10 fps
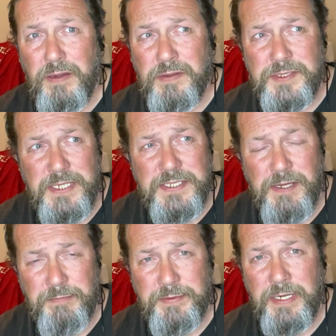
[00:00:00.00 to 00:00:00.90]
I see
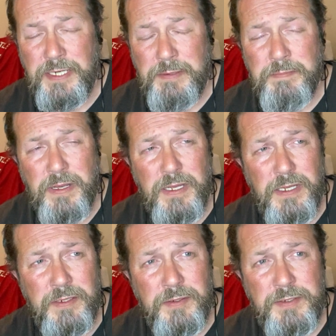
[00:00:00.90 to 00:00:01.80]
something in him,
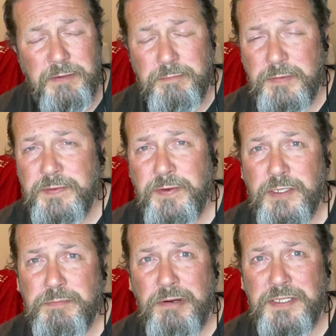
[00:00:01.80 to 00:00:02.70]
and I did from his
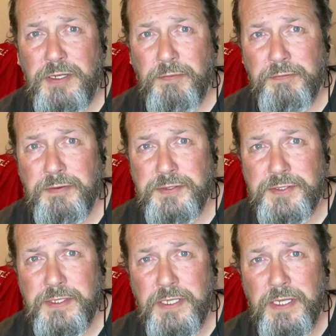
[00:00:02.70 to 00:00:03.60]
first press conference,